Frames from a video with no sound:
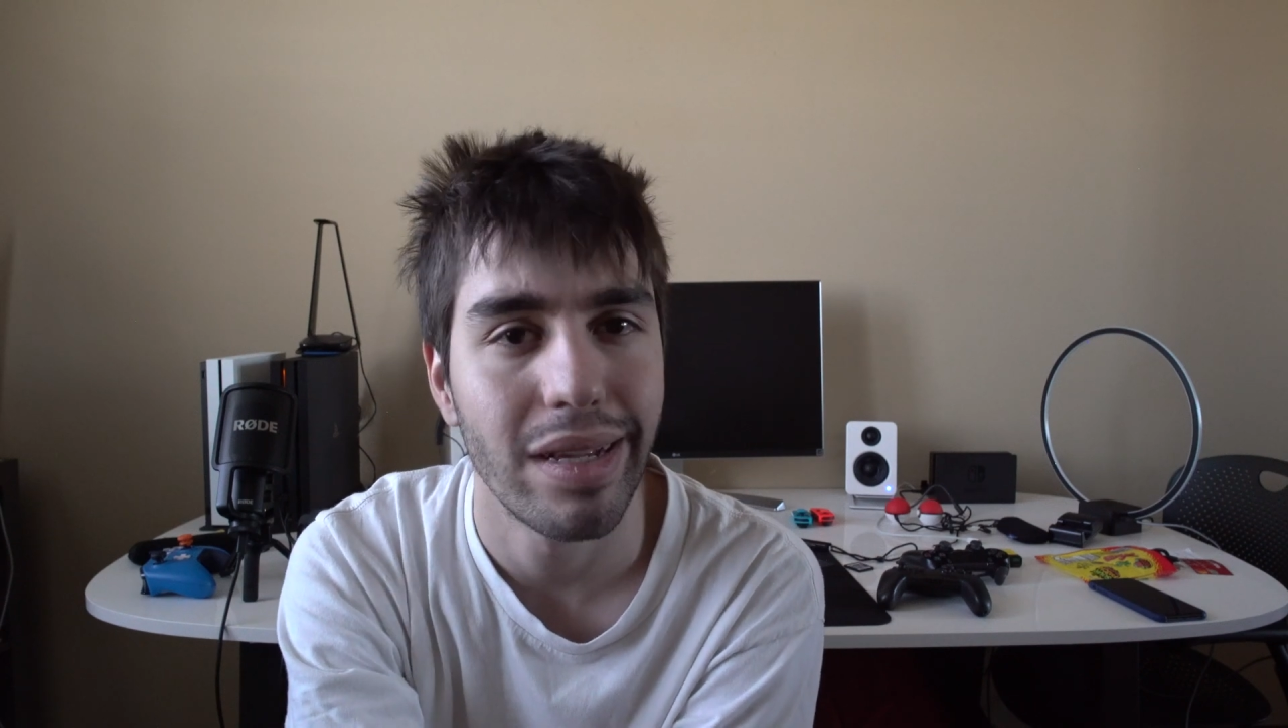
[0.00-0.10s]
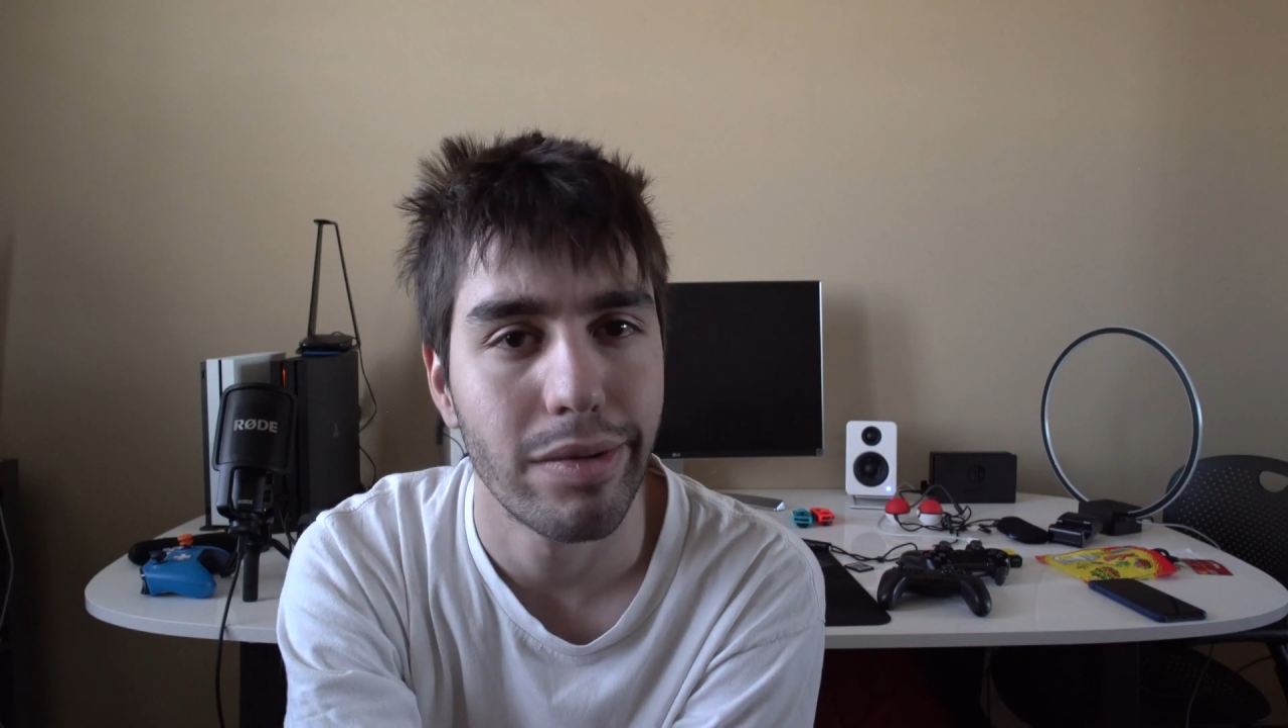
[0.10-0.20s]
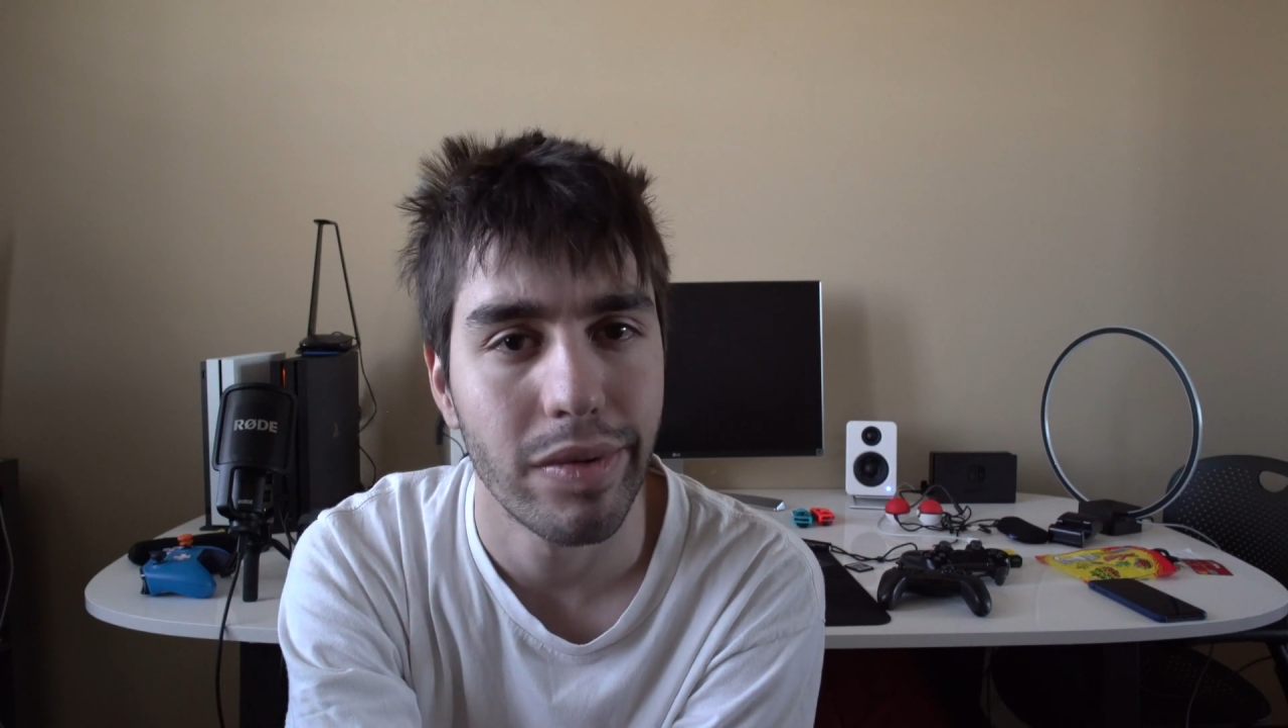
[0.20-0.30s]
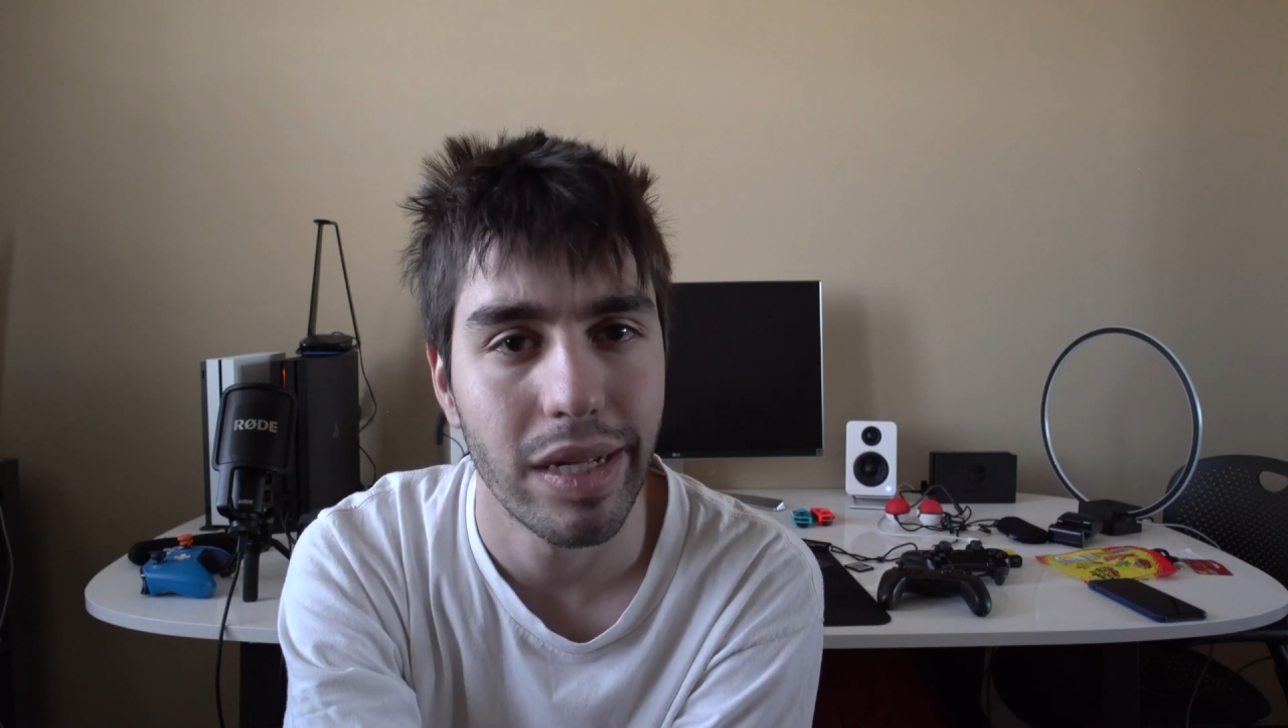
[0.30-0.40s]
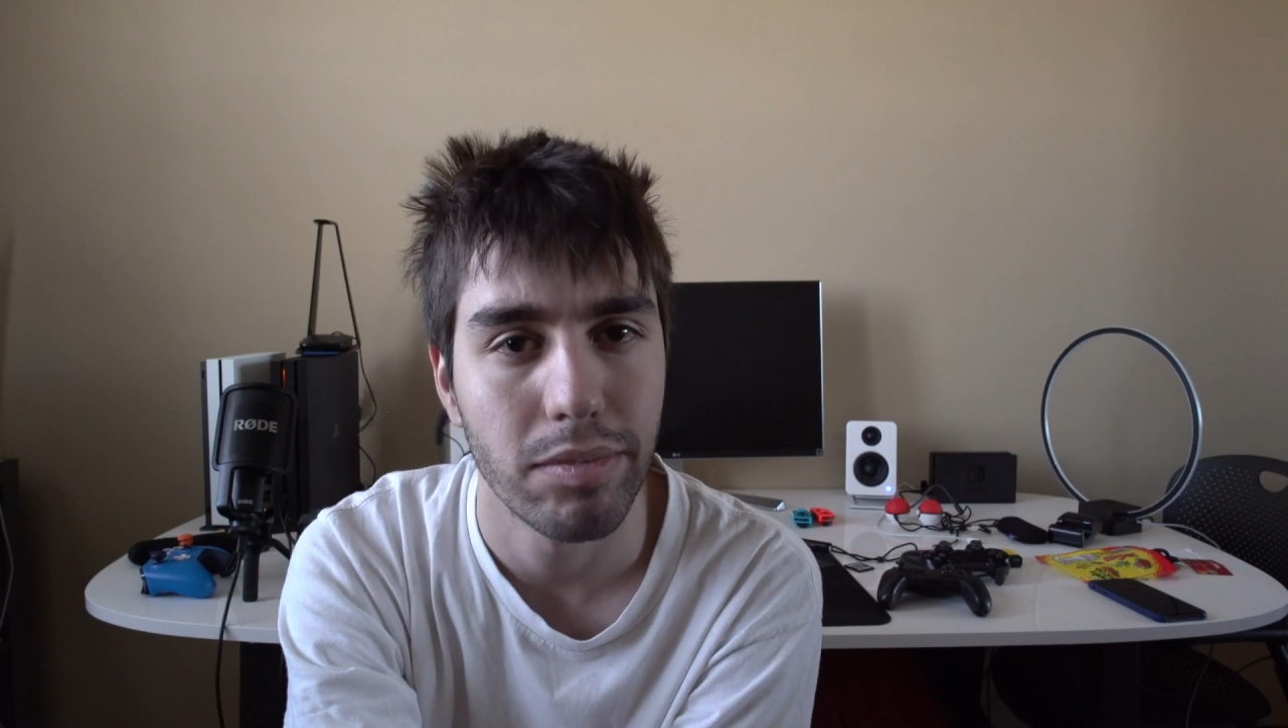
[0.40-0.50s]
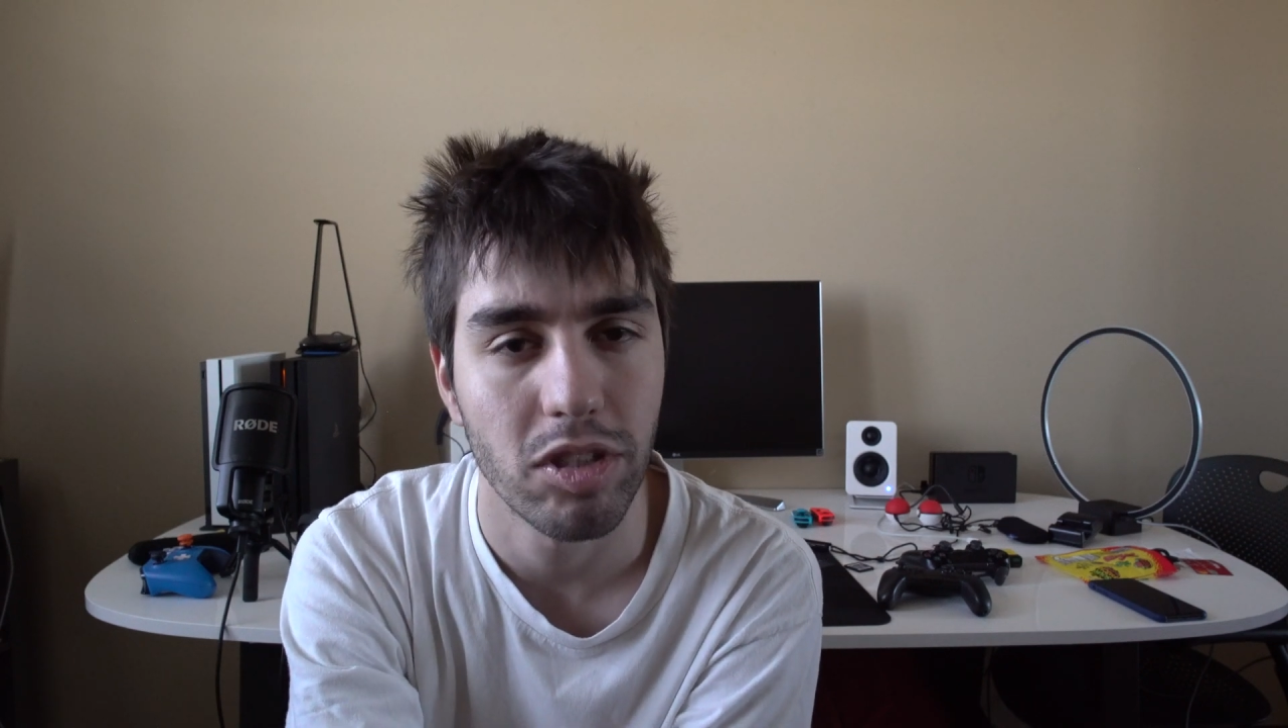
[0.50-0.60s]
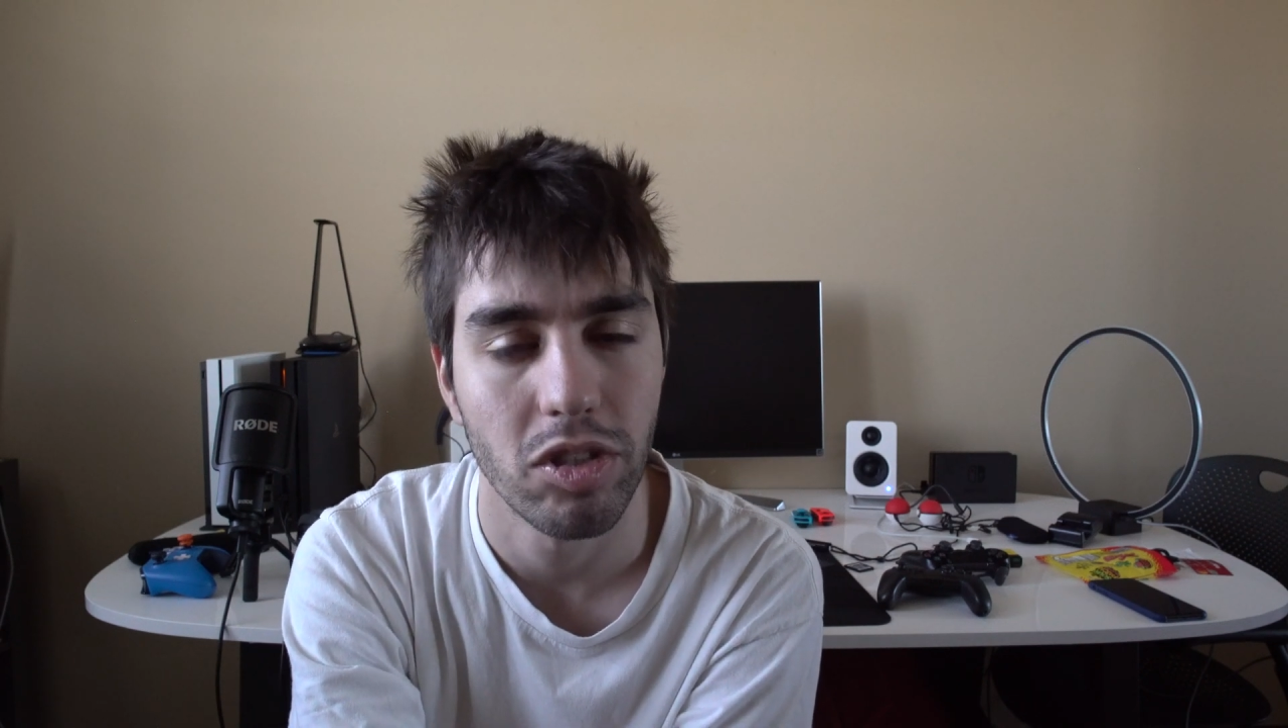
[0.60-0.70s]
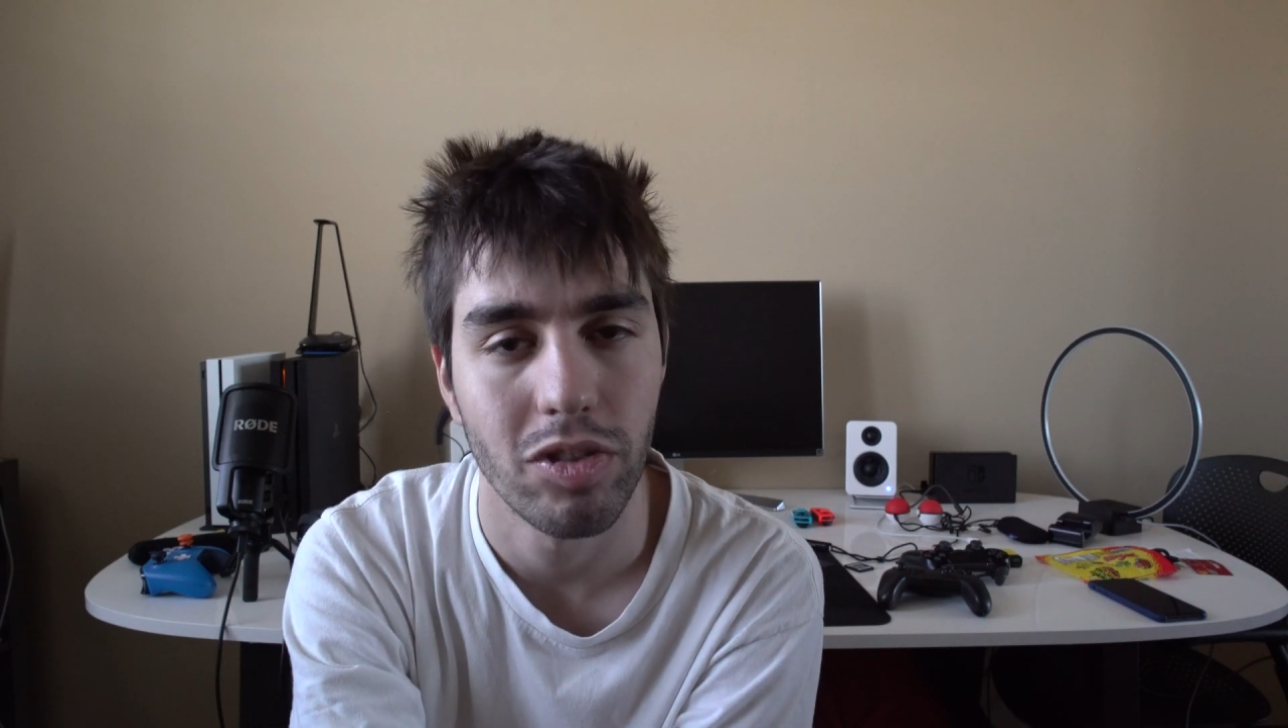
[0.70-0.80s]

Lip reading: Dead Redemption